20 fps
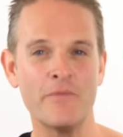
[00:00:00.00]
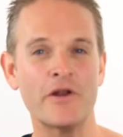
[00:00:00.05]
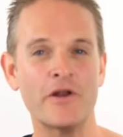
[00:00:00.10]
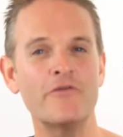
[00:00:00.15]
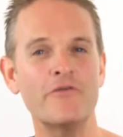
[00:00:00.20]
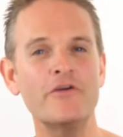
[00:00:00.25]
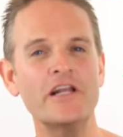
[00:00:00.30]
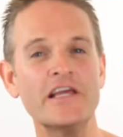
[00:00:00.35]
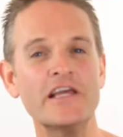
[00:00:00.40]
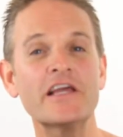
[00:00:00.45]
But I
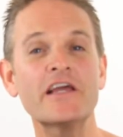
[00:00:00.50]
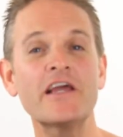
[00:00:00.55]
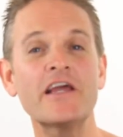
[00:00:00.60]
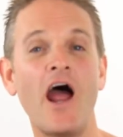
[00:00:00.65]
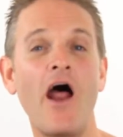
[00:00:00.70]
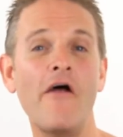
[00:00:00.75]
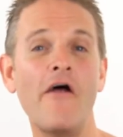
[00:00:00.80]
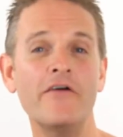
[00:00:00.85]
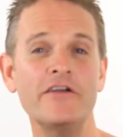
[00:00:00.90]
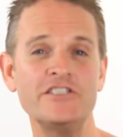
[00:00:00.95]
really
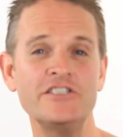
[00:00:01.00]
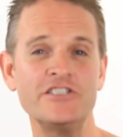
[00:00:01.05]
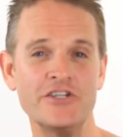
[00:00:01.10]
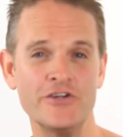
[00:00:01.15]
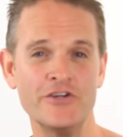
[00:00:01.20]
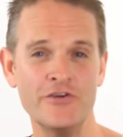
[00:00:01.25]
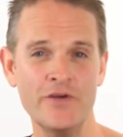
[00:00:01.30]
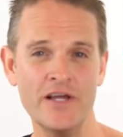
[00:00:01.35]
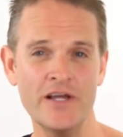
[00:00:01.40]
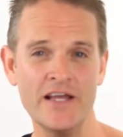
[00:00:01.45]
encourage
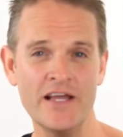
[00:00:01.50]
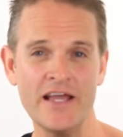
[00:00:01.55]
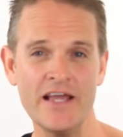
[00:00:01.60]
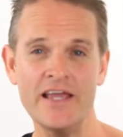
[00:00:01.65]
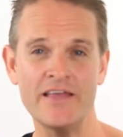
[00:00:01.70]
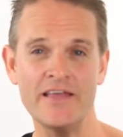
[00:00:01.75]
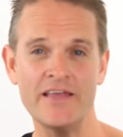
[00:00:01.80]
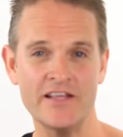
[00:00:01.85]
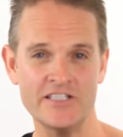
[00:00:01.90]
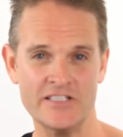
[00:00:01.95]
you
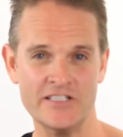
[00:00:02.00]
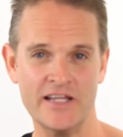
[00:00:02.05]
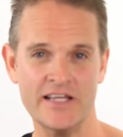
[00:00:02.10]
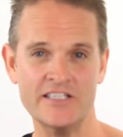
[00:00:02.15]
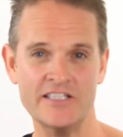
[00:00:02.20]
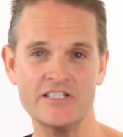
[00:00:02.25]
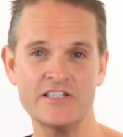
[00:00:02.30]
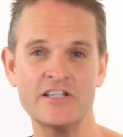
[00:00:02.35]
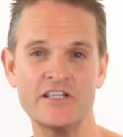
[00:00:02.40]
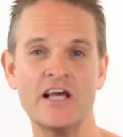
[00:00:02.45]
in this
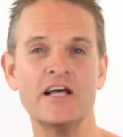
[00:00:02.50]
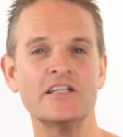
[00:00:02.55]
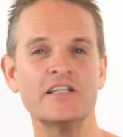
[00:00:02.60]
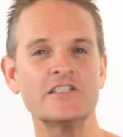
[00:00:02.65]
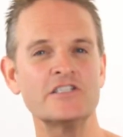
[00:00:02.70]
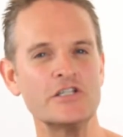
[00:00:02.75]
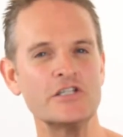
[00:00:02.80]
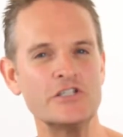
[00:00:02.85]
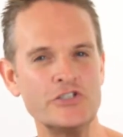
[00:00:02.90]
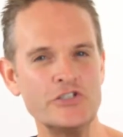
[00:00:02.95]
lesson
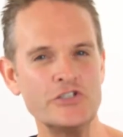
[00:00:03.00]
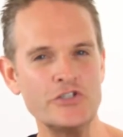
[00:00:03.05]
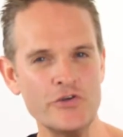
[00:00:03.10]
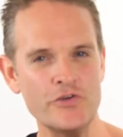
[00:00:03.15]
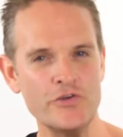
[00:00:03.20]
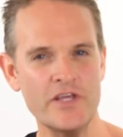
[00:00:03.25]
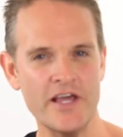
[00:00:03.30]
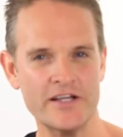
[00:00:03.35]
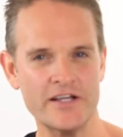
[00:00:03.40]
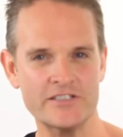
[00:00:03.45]
to
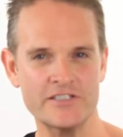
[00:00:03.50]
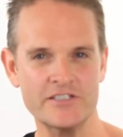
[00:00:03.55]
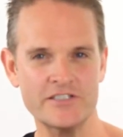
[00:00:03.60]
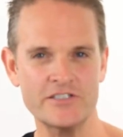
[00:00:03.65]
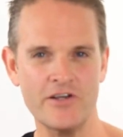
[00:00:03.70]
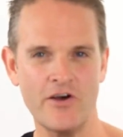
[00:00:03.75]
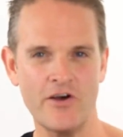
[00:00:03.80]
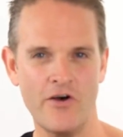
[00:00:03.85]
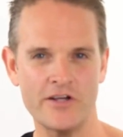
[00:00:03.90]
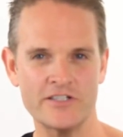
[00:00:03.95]
do the
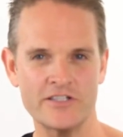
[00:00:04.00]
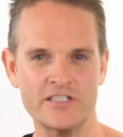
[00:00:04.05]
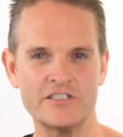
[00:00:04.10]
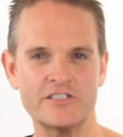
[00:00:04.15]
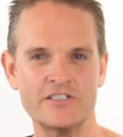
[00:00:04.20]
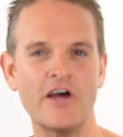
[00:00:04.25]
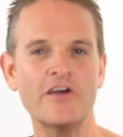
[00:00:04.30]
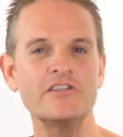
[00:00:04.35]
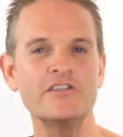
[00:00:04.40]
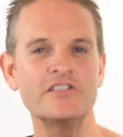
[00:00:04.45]
exercise.
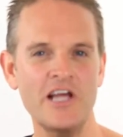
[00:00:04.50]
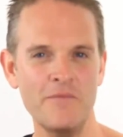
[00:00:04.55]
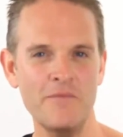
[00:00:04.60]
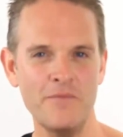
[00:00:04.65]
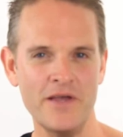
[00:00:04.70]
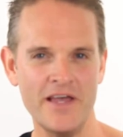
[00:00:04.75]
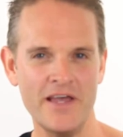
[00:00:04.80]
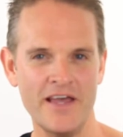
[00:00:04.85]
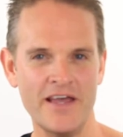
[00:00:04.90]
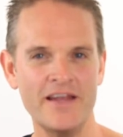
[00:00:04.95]
Don't
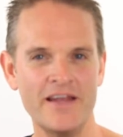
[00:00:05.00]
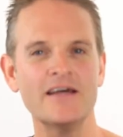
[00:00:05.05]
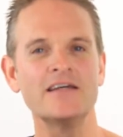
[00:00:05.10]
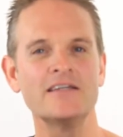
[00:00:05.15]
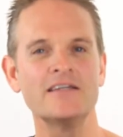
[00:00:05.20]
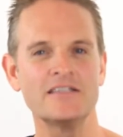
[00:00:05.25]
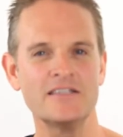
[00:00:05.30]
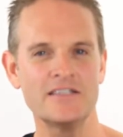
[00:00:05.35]
jump ahead.